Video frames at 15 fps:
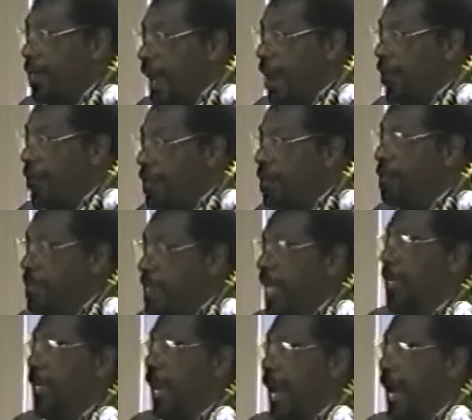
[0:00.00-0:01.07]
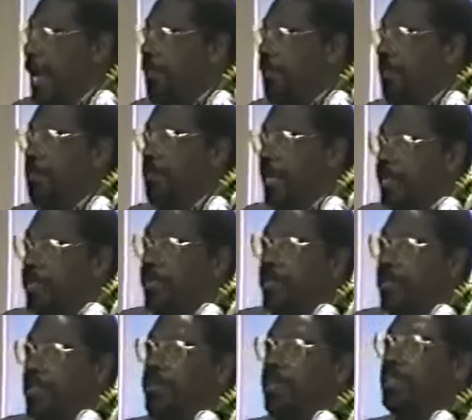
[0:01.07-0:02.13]
Now, when you realize that
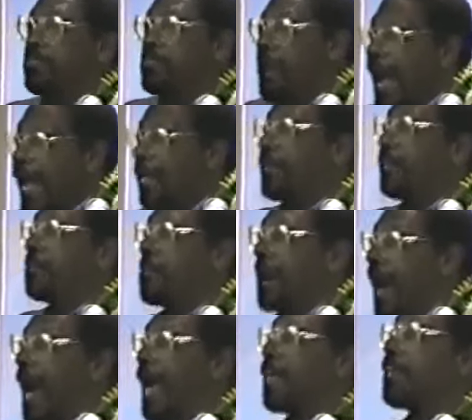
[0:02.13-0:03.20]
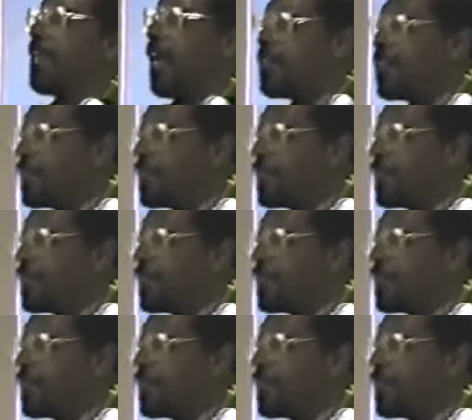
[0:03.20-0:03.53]
racism is practiced by